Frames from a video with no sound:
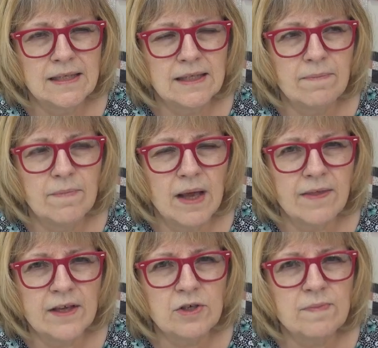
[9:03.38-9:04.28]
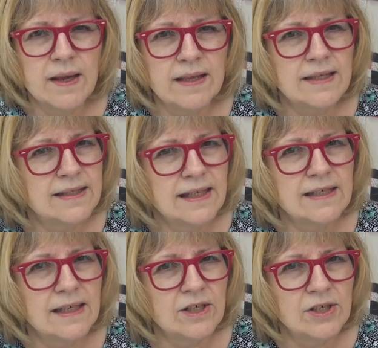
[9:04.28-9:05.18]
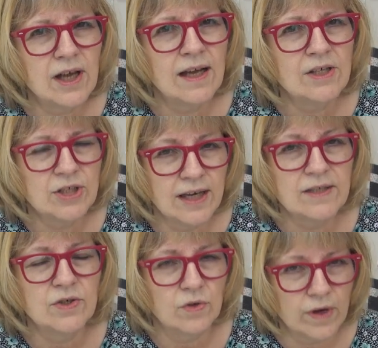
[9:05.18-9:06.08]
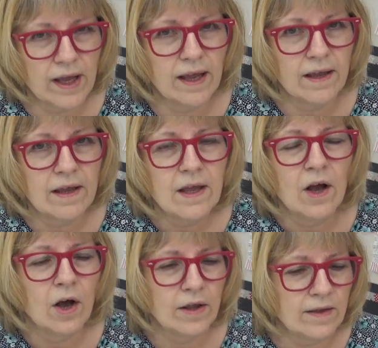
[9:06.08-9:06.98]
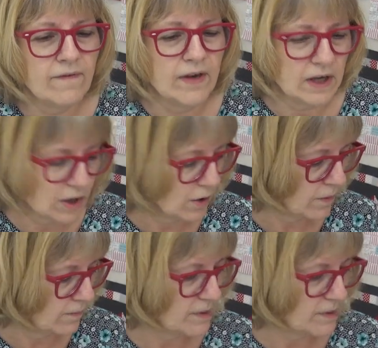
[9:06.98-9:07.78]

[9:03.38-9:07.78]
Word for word: 6-inch size yesterday on the video,